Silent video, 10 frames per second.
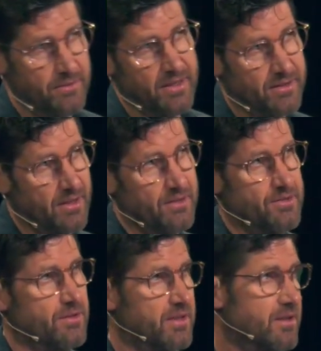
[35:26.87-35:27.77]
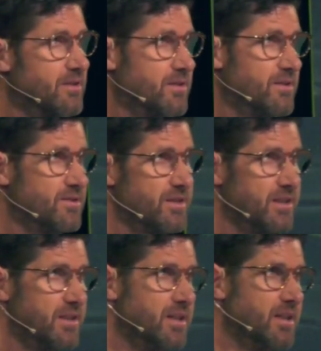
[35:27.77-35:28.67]
They toss Jonah into the
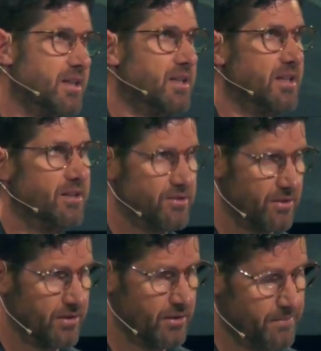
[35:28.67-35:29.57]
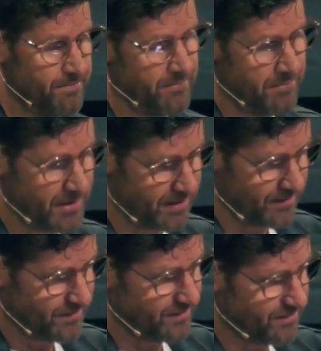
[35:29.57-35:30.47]
sea, and Jonah
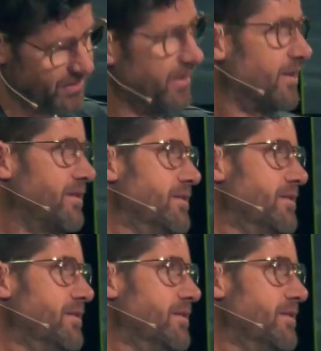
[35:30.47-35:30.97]
begins to sink.